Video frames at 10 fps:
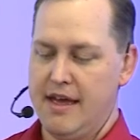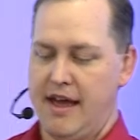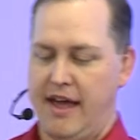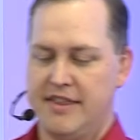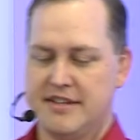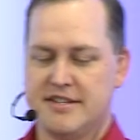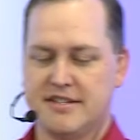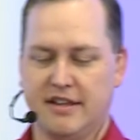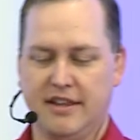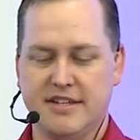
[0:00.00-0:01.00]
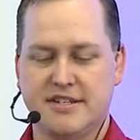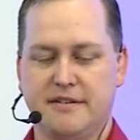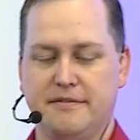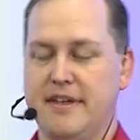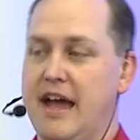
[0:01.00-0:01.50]
And this is a list
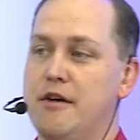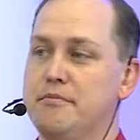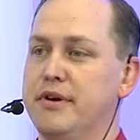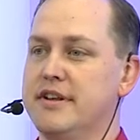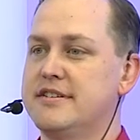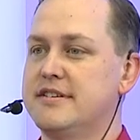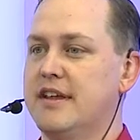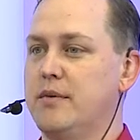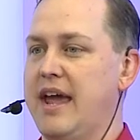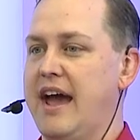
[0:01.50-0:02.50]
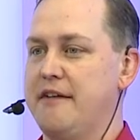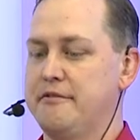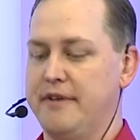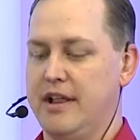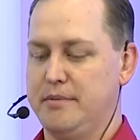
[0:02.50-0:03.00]
of the outputs that we have
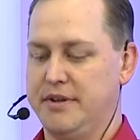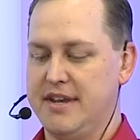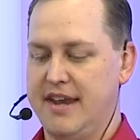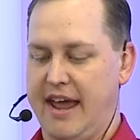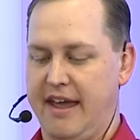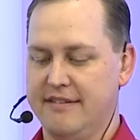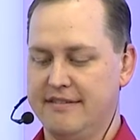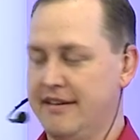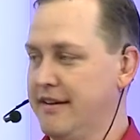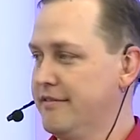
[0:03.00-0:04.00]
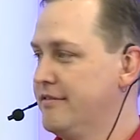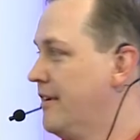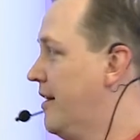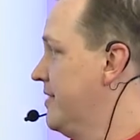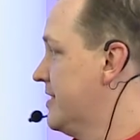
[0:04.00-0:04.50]
available today. Uh,
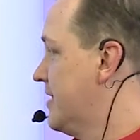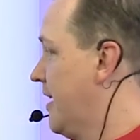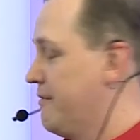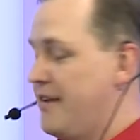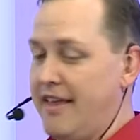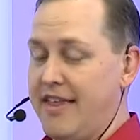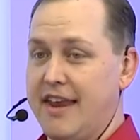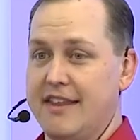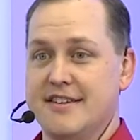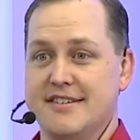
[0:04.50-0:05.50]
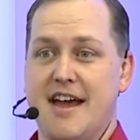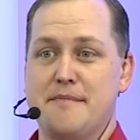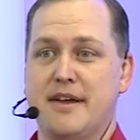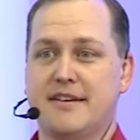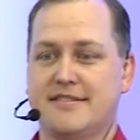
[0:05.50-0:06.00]
obviously, I've highlighted the
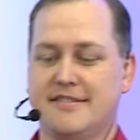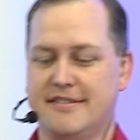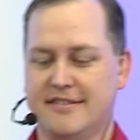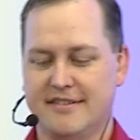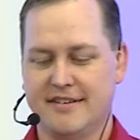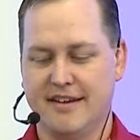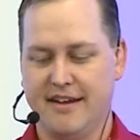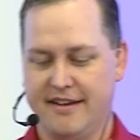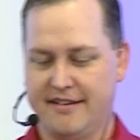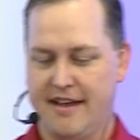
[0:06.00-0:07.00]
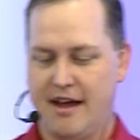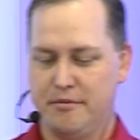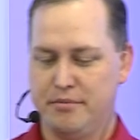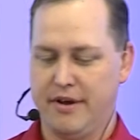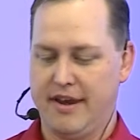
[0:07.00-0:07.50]
Zabbix uh,
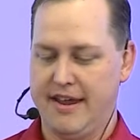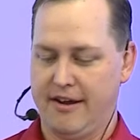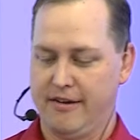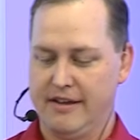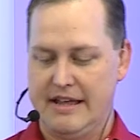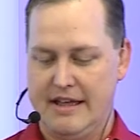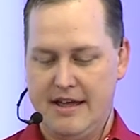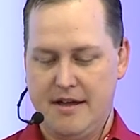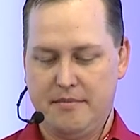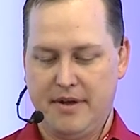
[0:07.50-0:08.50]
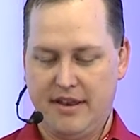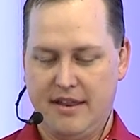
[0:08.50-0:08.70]
output here. But